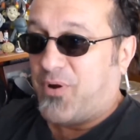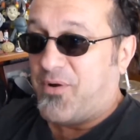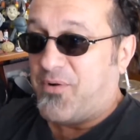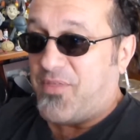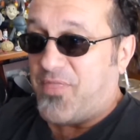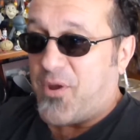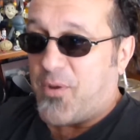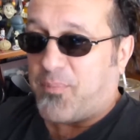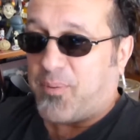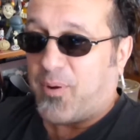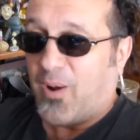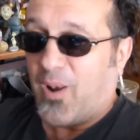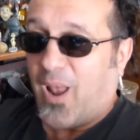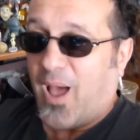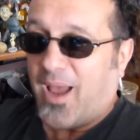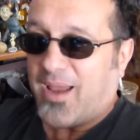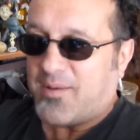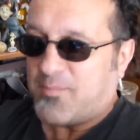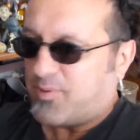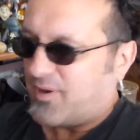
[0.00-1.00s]
When they're
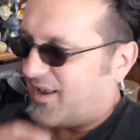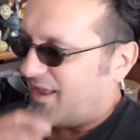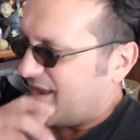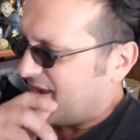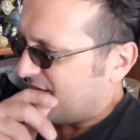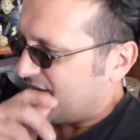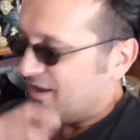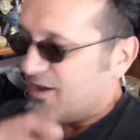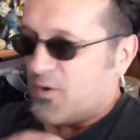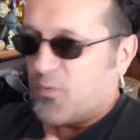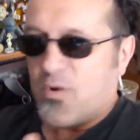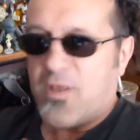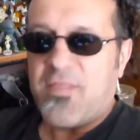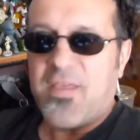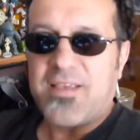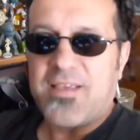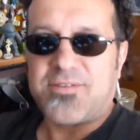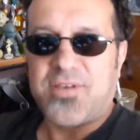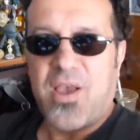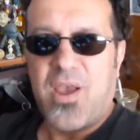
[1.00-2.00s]
polite? Polite? When
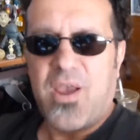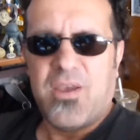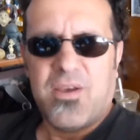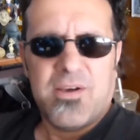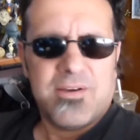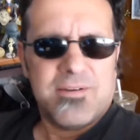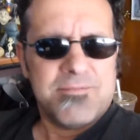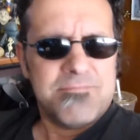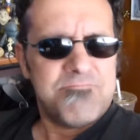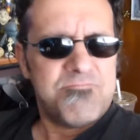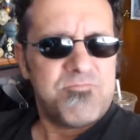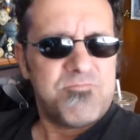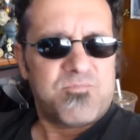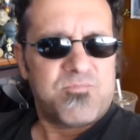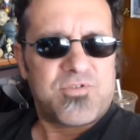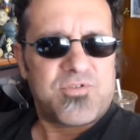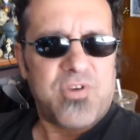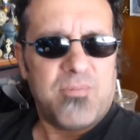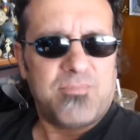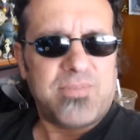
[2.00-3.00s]
they say
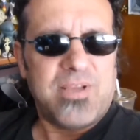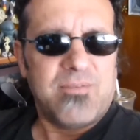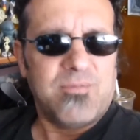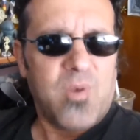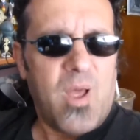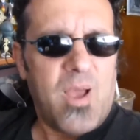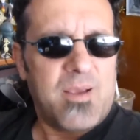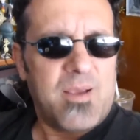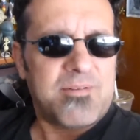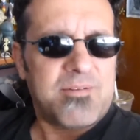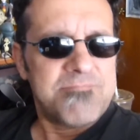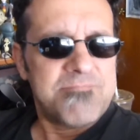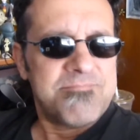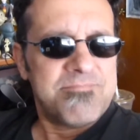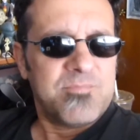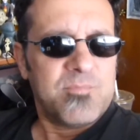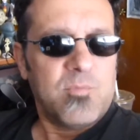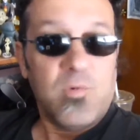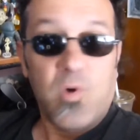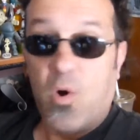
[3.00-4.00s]
something like,
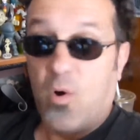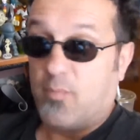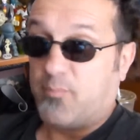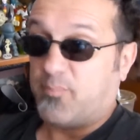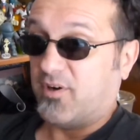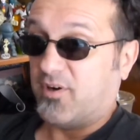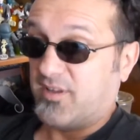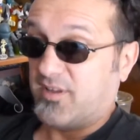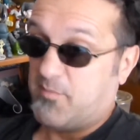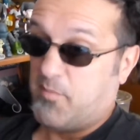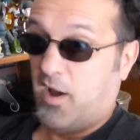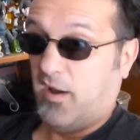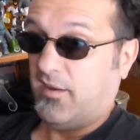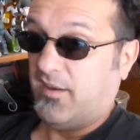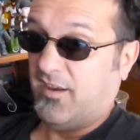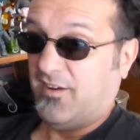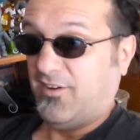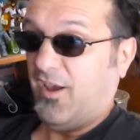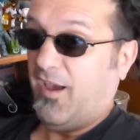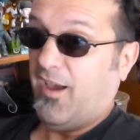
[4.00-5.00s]
"Oh, pardon my
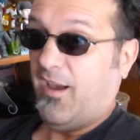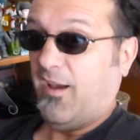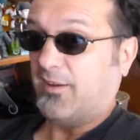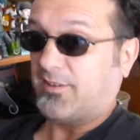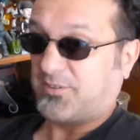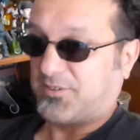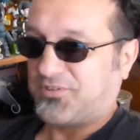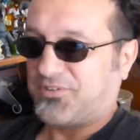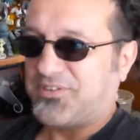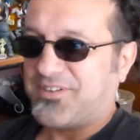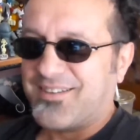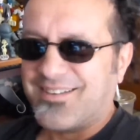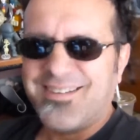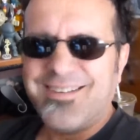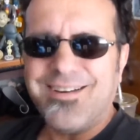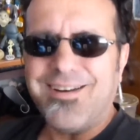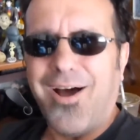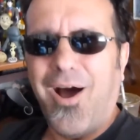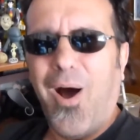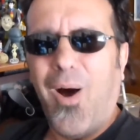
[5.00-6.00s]
English."
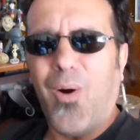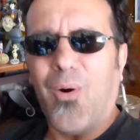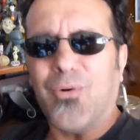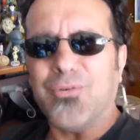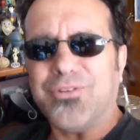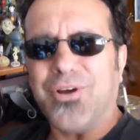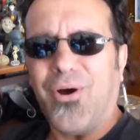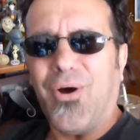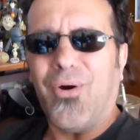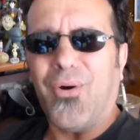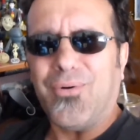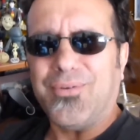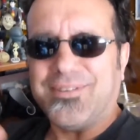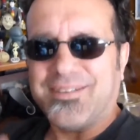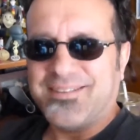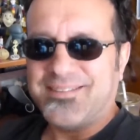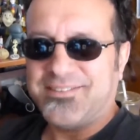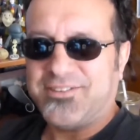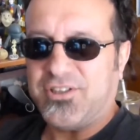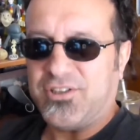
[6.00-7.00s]
No, dude.
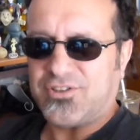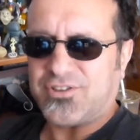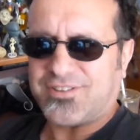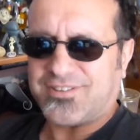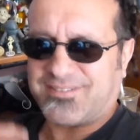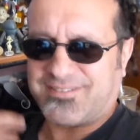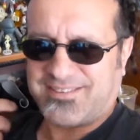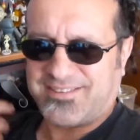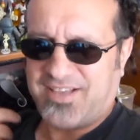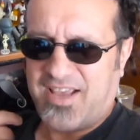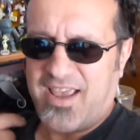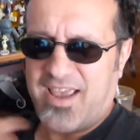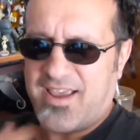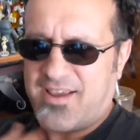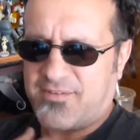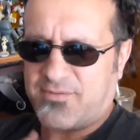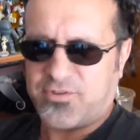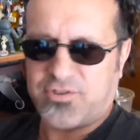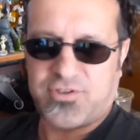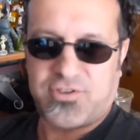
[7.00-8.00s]
Just
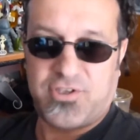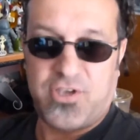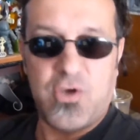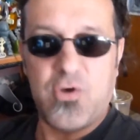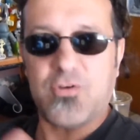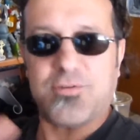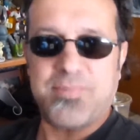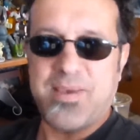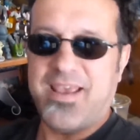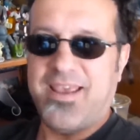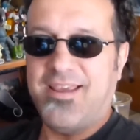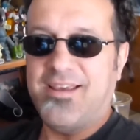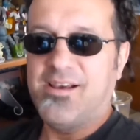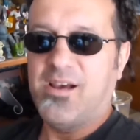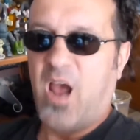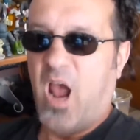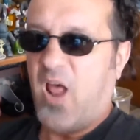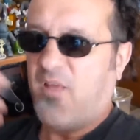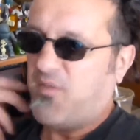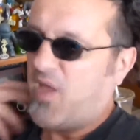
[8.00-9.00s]
say, "Excuse me,"
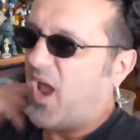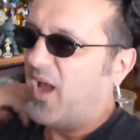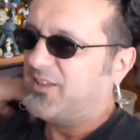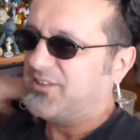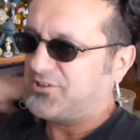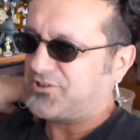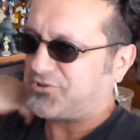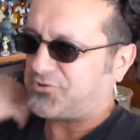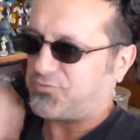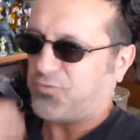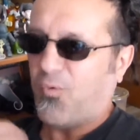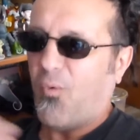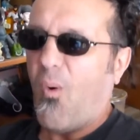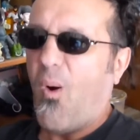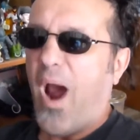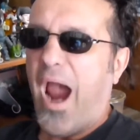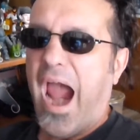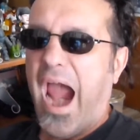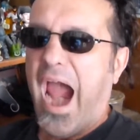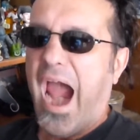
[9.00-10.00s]
and then
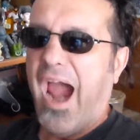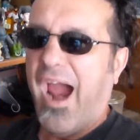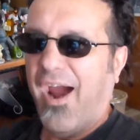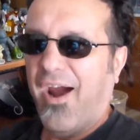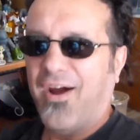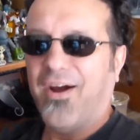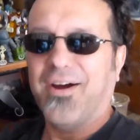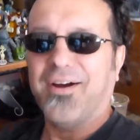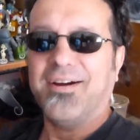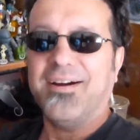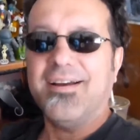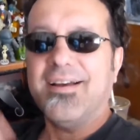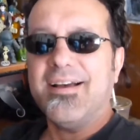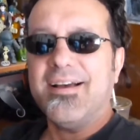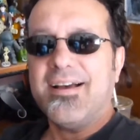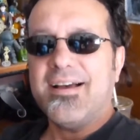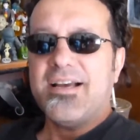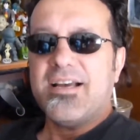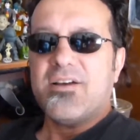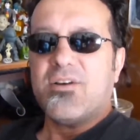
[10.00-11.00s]
swear.
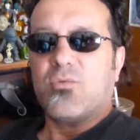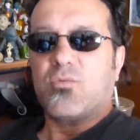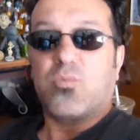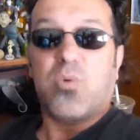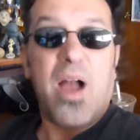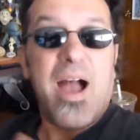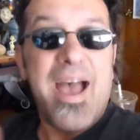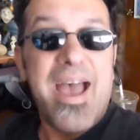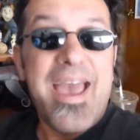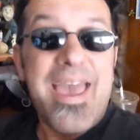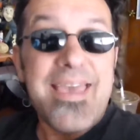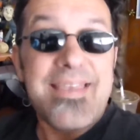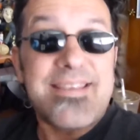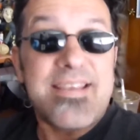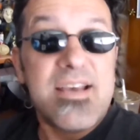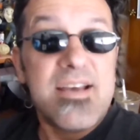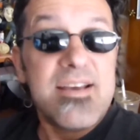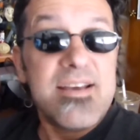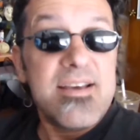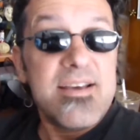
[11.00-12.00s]

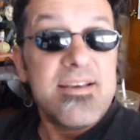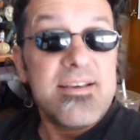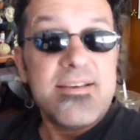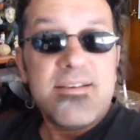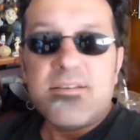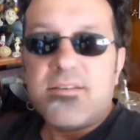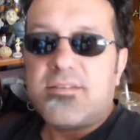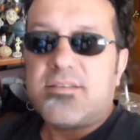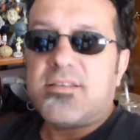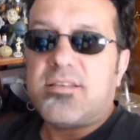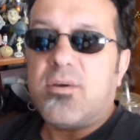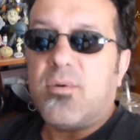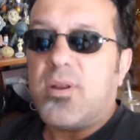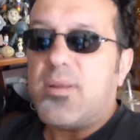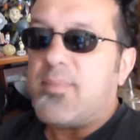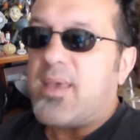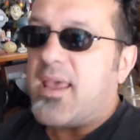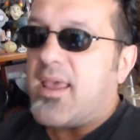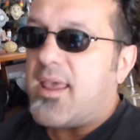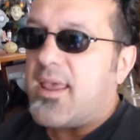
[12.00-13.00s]
Right? See what
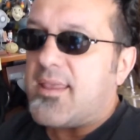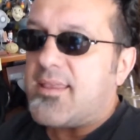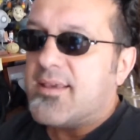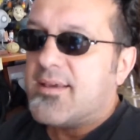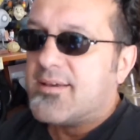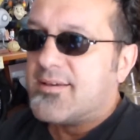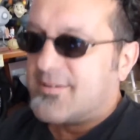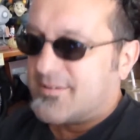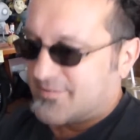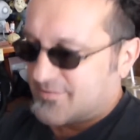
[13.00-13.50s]
I mean?